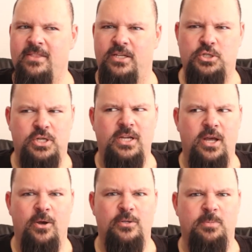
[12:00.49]
that she
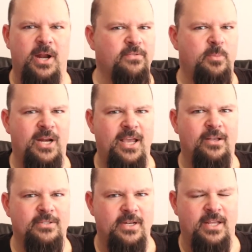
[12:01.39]
knows but everybody
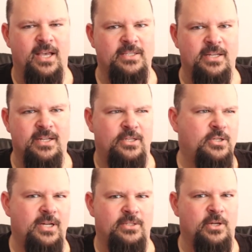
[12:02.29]
else doesn't, and
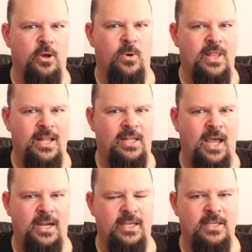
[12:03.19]
she doesn't know where that
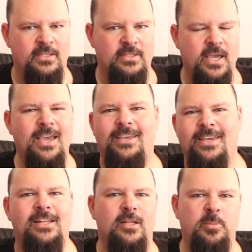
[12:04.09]
line is. You
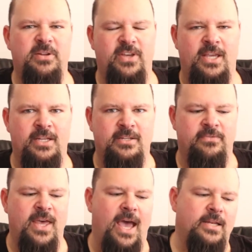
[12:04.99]
get a little bit of a hint
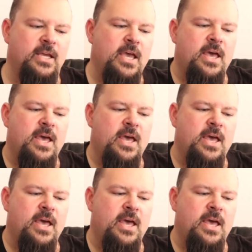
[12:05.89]
of that.